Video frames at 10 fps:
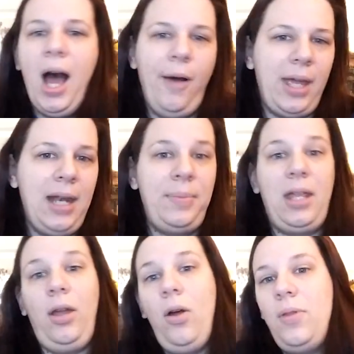I'll get it and be
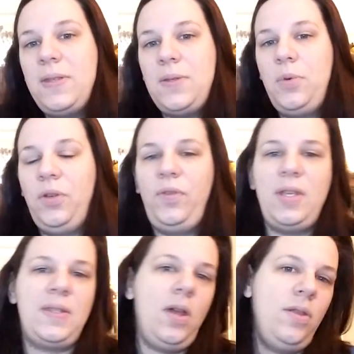like, oh, this will work for
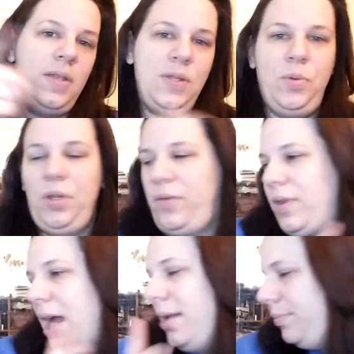this. Oh, this will work
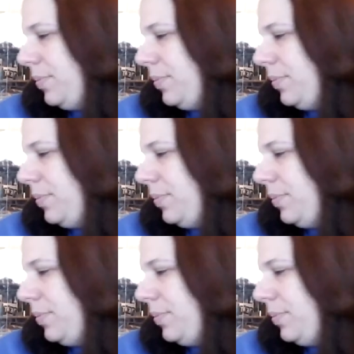for that.